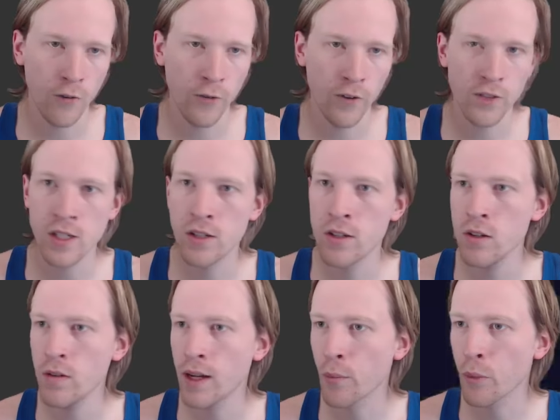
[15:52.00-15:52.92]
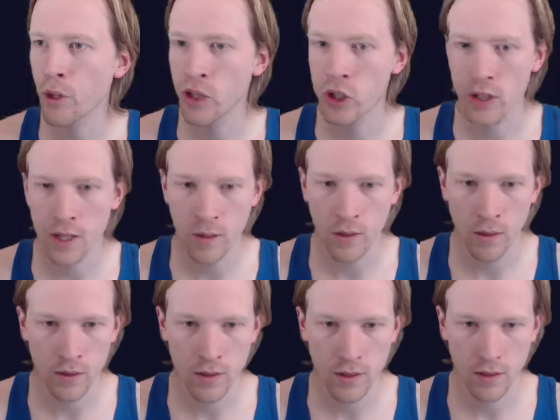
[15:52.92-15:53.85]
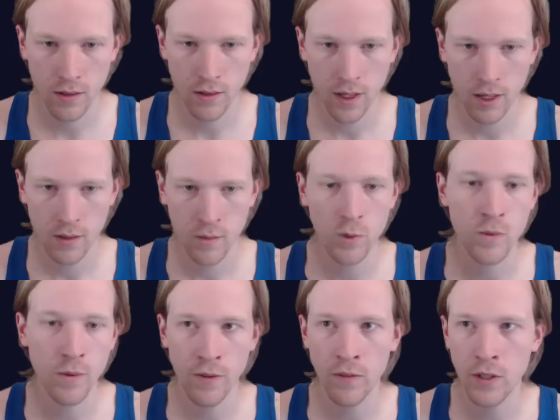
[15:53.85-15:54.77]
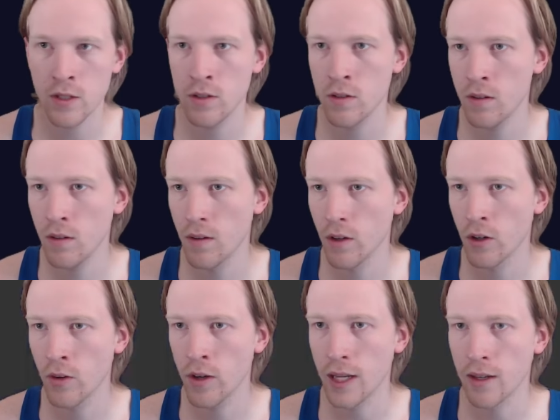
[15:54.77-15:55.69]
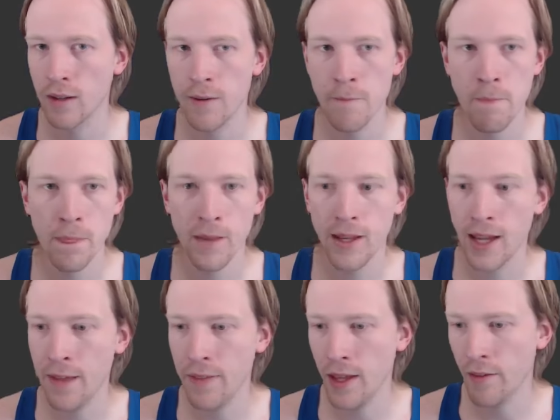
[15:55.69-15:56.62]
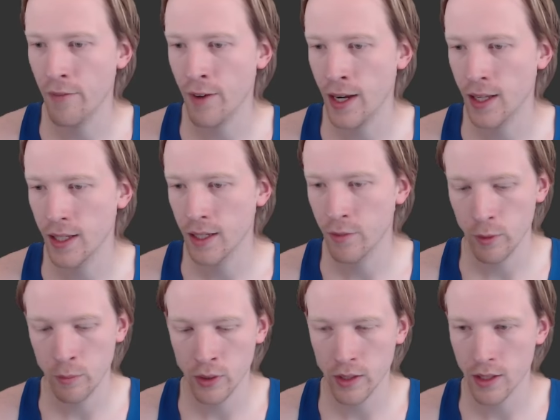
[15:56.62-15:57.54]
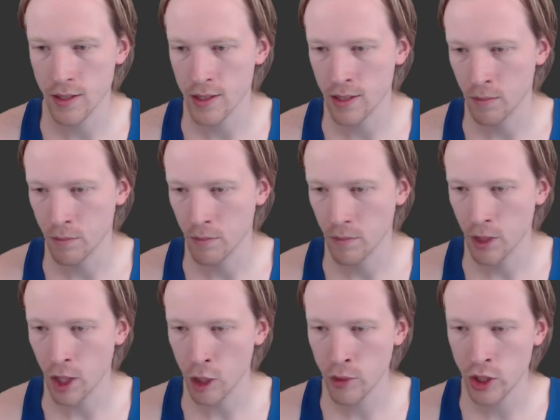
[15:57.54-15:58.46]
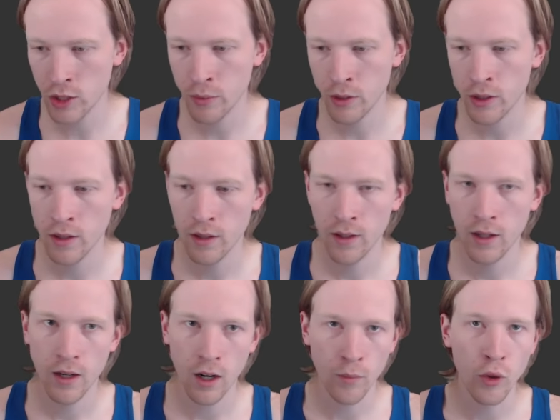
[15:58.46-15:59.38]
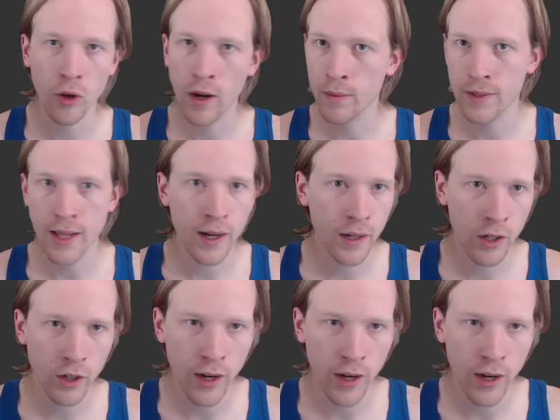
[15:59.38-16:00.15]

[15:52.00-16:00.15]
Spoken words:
52, and I'm pretty sure that's what it was. Yeah, it's supposed to be 52. Great. And then finally, if we put in some garbage input, our program's not going to